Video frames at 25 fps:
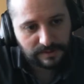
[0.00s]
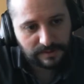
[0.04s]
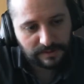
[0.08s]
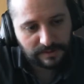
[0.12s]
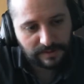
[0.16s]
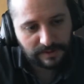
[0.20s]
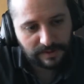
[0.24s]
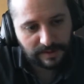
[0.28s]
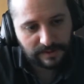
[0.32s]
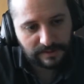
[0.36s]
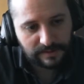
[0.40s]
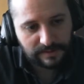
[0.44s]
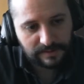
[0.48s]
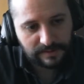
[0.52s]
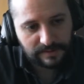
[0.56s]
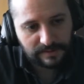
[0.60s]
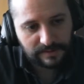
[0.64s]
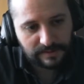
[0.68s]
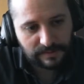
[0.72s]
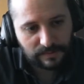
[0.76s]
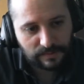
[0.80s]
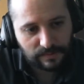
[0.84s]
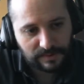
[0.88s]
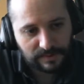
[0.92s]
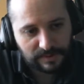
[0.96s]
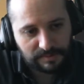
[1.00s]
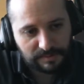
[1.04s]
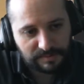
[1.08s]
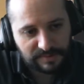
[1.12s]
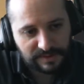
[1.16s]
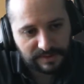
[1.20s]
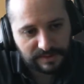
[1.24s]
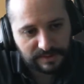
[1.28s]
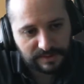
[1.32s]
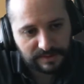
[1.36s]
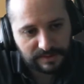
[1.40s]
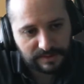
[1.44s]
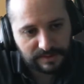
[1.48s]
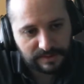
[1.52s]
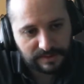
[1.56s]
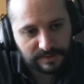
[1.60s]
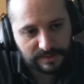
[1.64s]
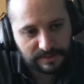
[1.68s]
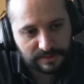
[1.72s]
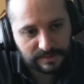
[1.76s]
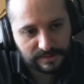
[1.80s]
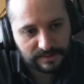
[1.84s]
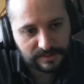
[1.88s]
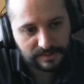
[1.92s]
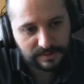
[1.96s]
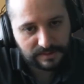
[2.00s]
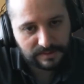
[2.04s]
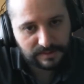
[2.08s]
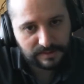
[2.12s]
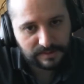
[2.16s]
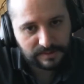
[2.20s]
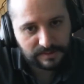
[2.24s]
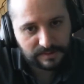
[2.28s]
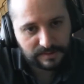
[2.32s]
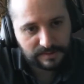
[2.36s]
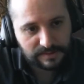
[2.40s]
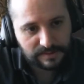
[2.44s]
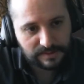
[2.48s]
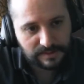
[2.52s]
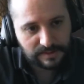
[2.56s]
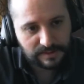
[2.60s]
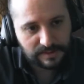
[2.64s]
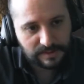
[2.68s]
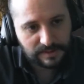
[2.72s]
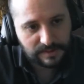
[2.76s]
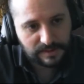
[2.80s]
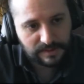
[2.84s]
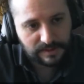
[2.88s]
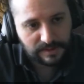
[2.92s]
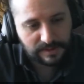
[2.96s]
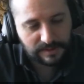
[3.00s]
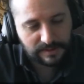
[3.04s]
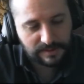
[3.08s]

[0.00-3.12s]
then there will be a